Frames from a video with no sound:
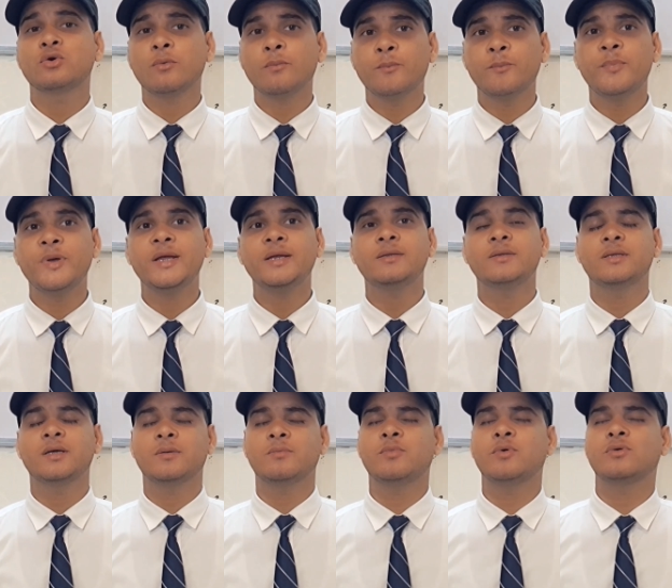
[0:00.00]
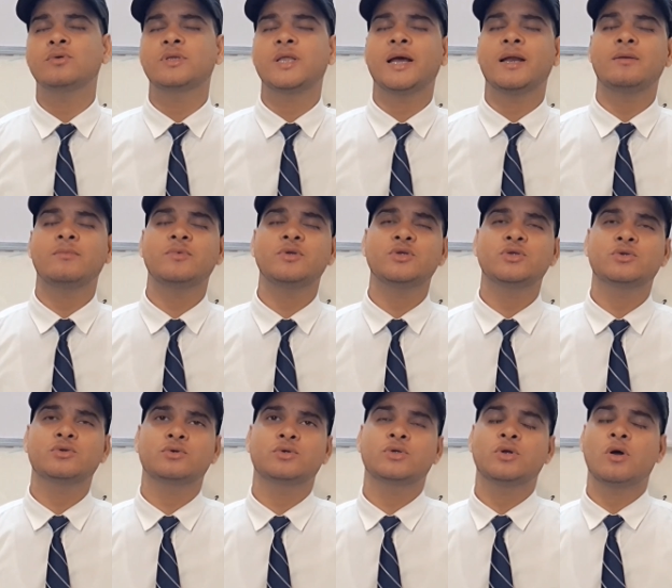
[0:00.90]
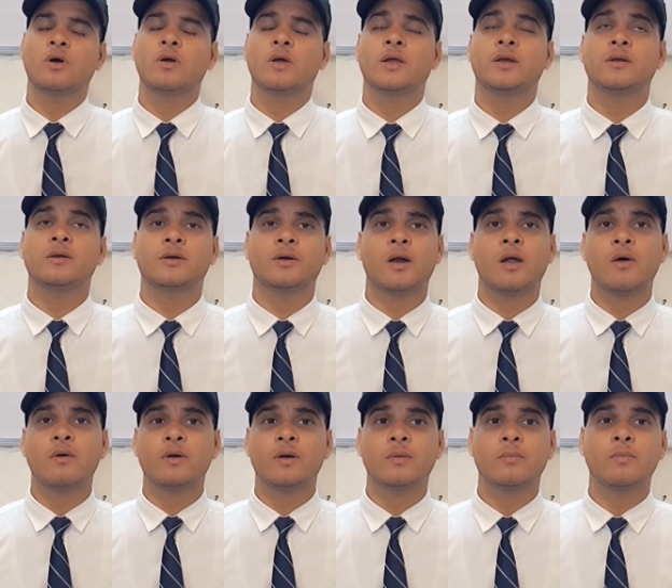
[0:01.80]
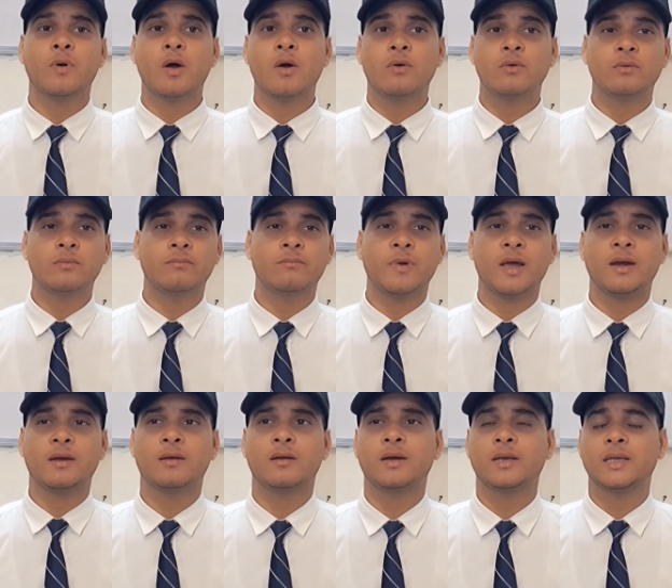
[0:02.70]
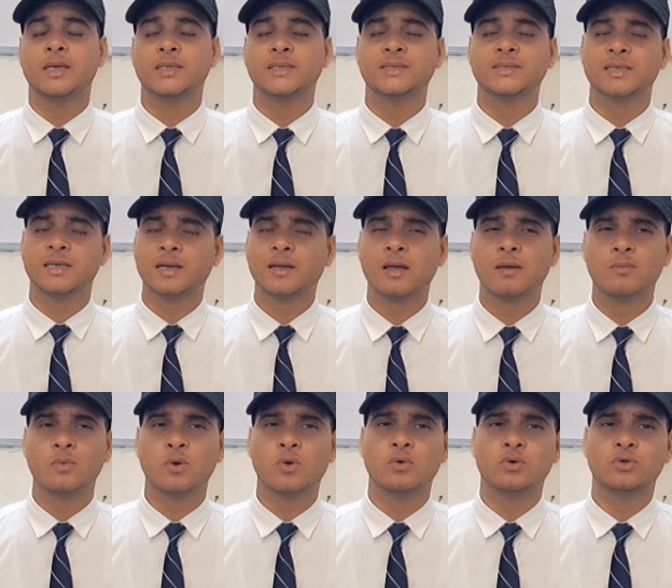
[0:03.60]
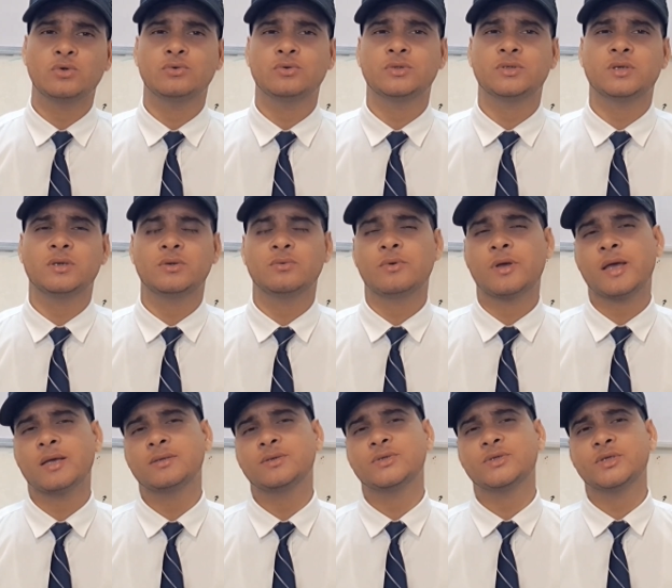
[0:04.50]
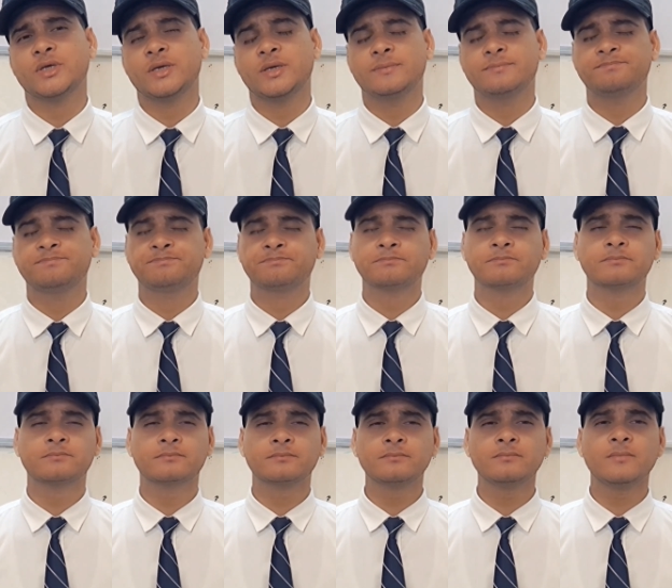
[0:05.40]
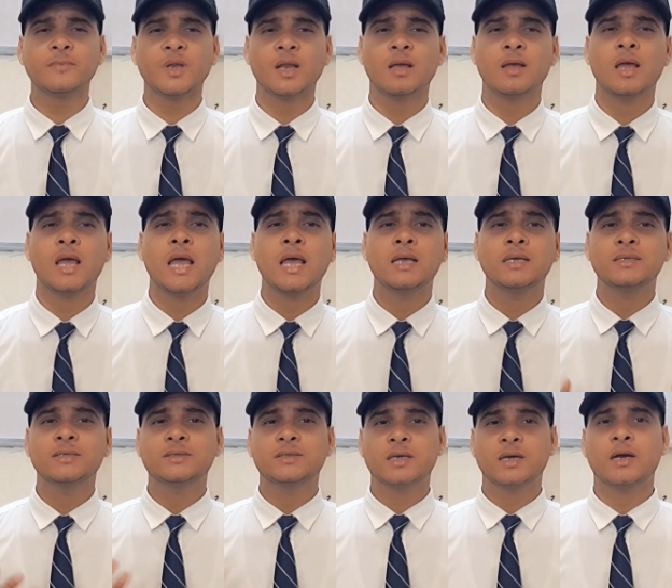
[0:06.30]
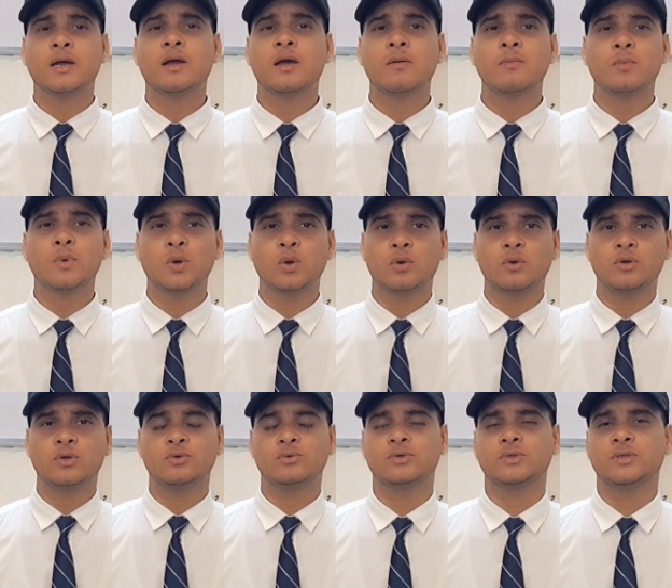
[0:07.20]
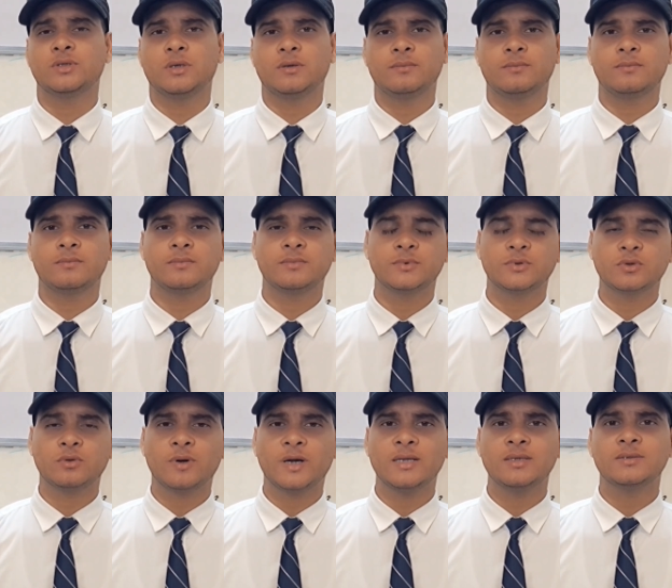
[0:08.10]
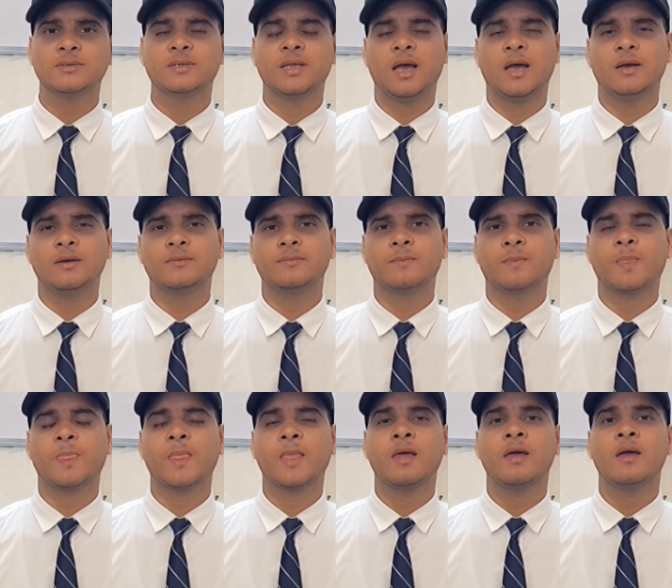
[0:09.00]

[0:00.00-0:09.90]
To beat the bush, that means to talk in a roundabout manner. Yes, circumlocution, you can say. Circumlocution. So, what is that?